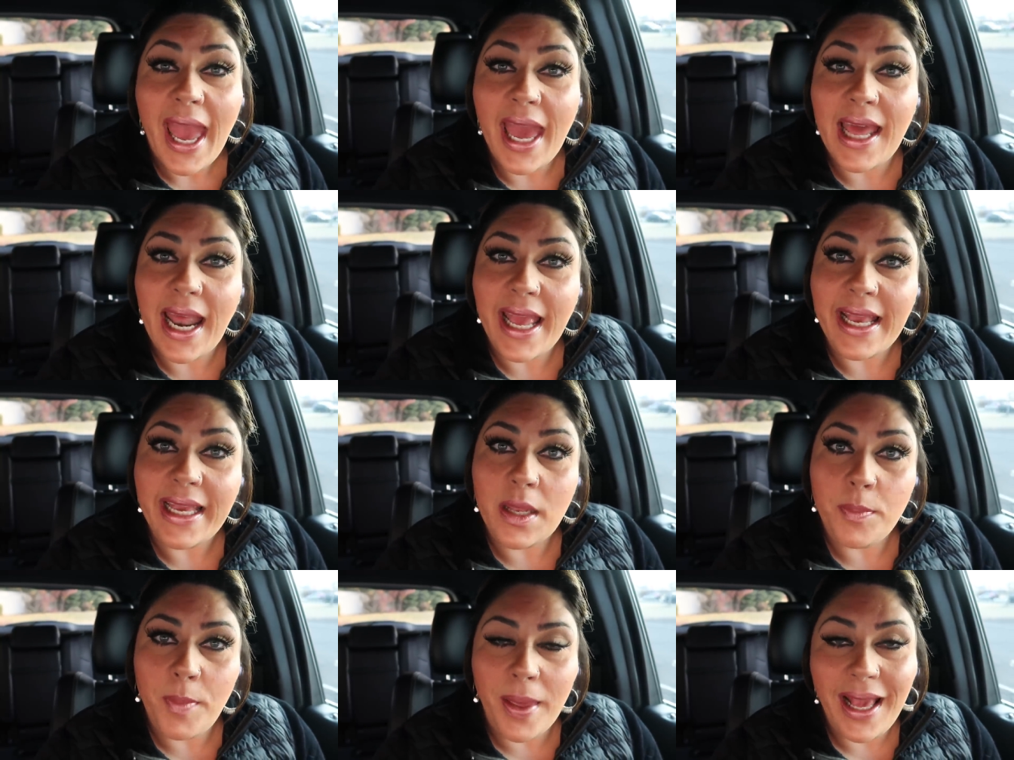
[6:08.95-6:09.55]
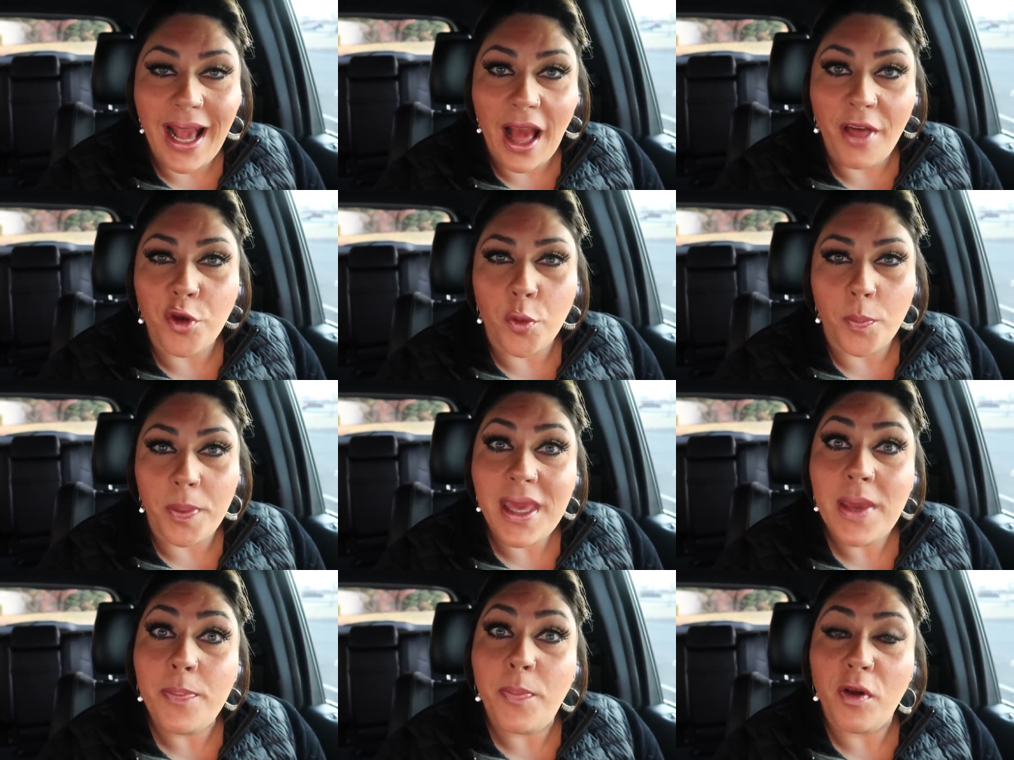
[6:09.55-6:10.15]
and I can make
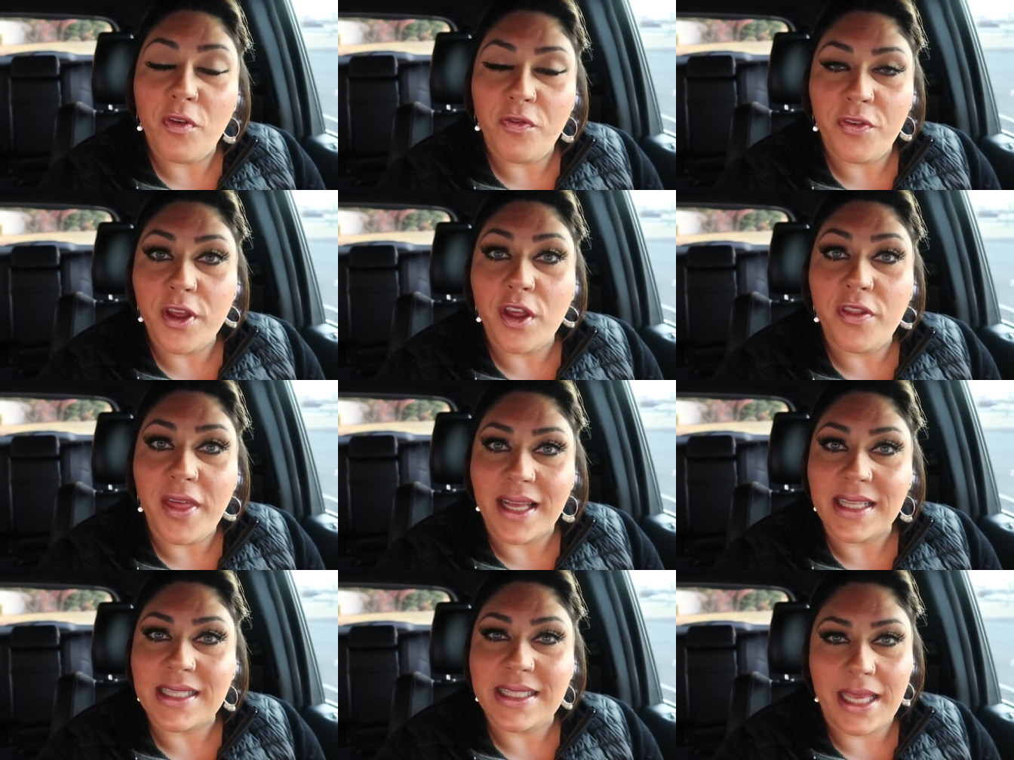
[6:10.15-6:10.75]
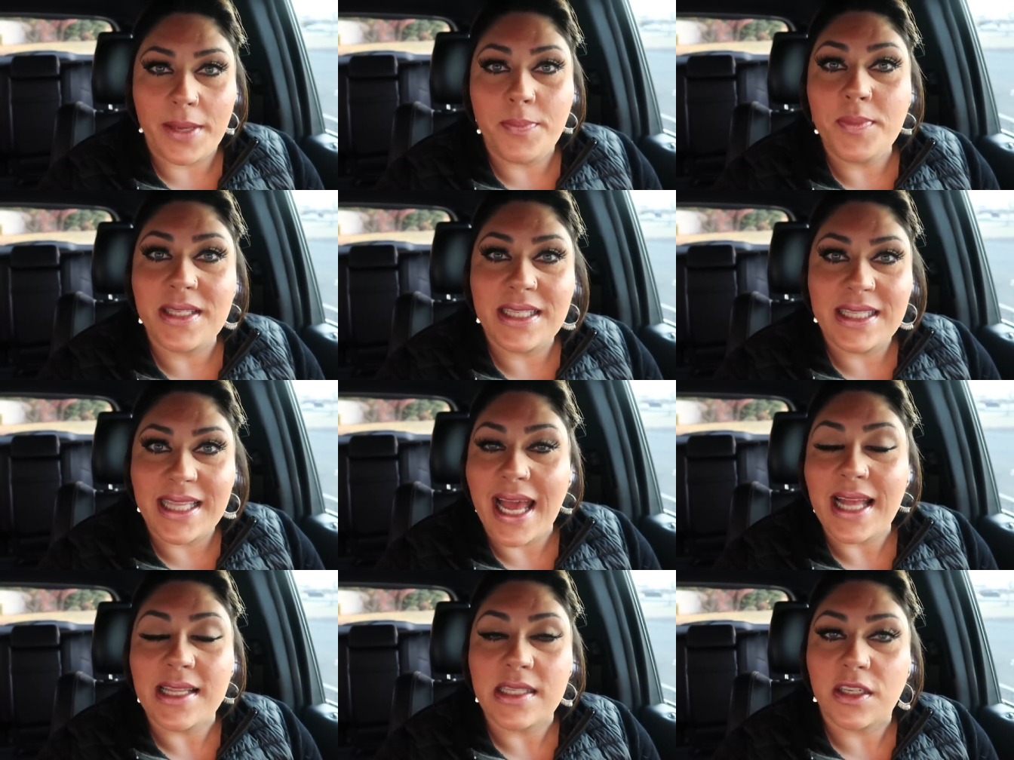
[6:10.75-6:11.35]
other people feel that same
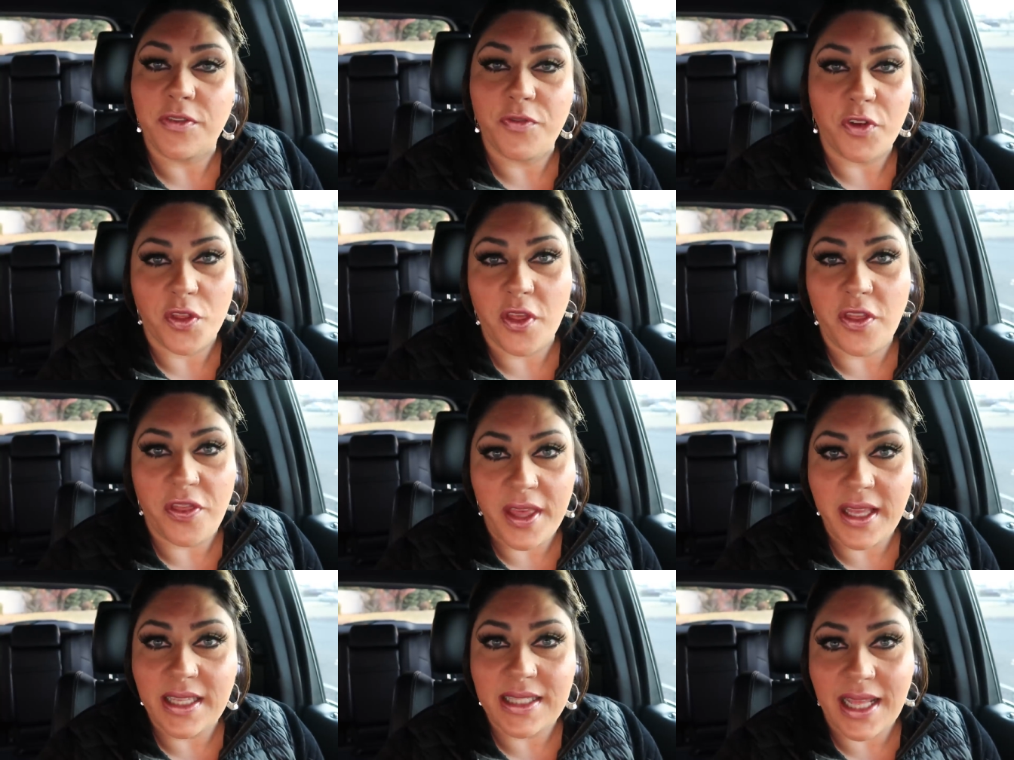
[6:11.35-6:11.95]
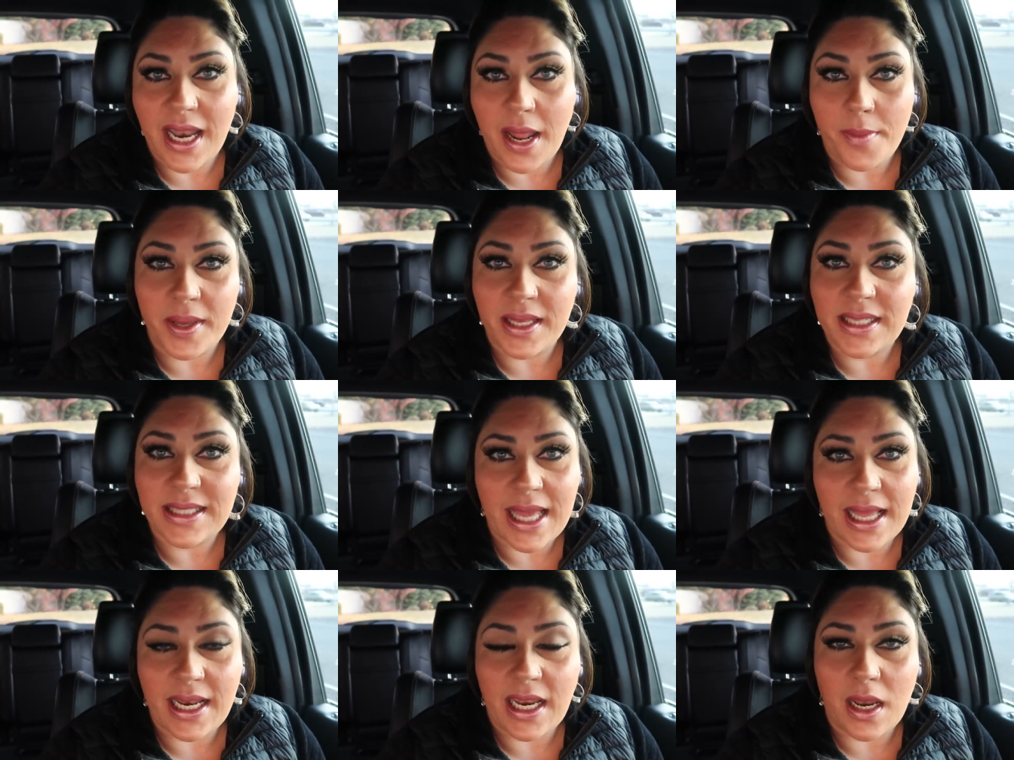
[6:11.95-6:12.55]
zest for the things that I'm
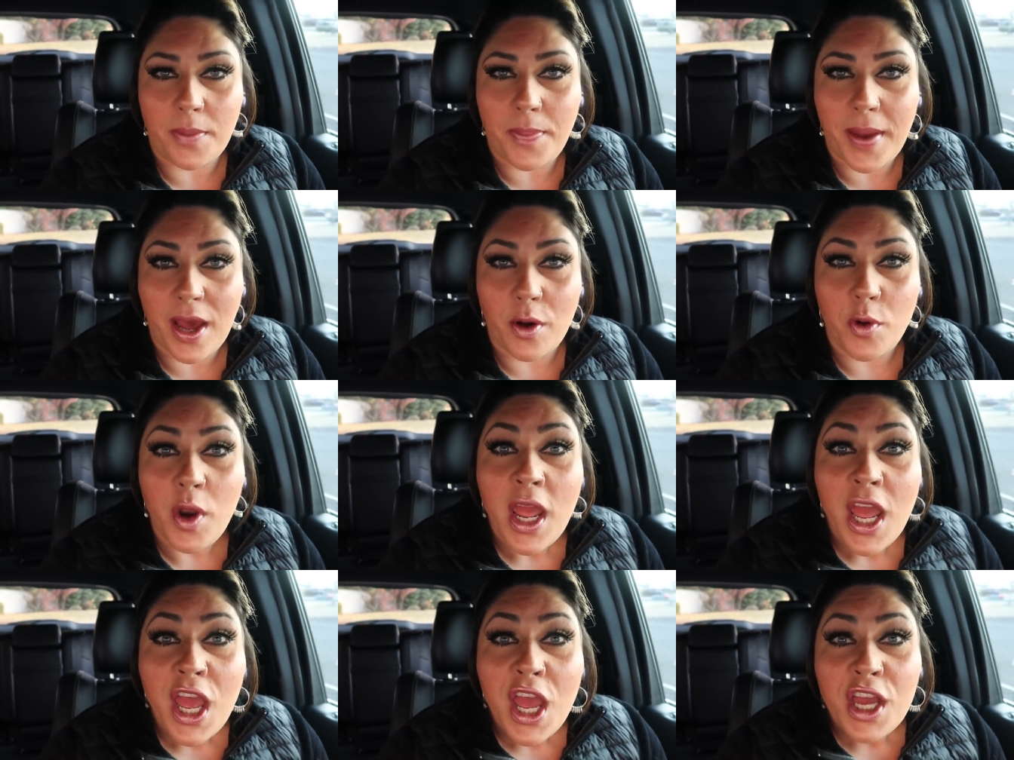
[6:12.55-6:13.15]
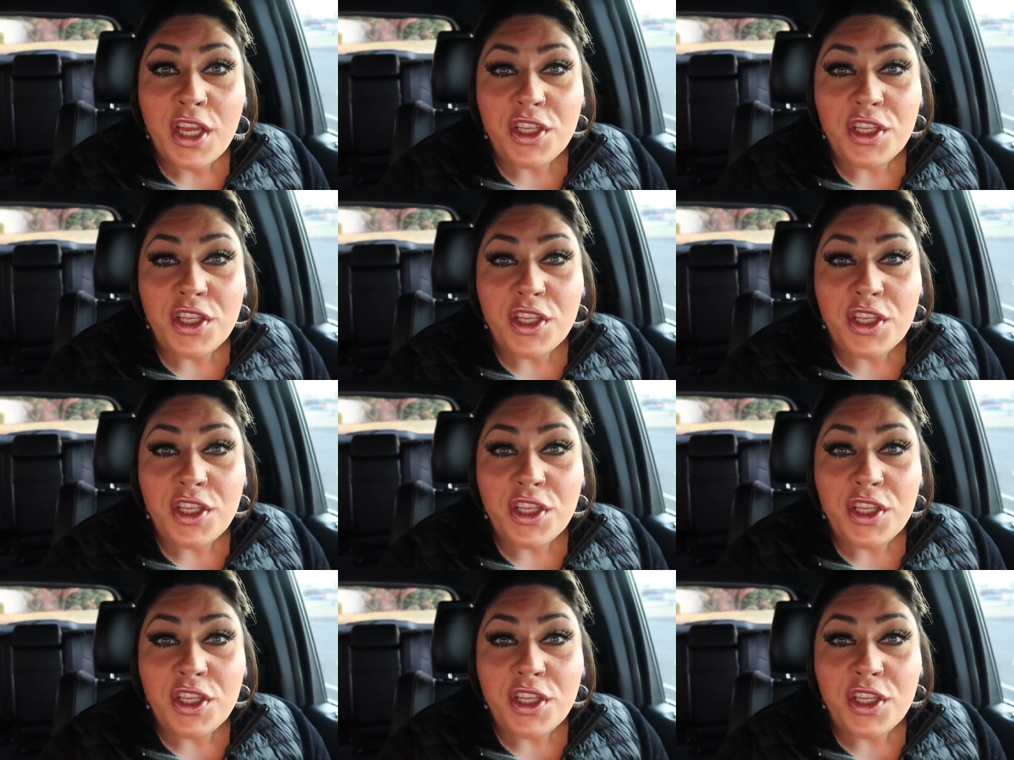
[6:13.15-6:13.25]
excited about.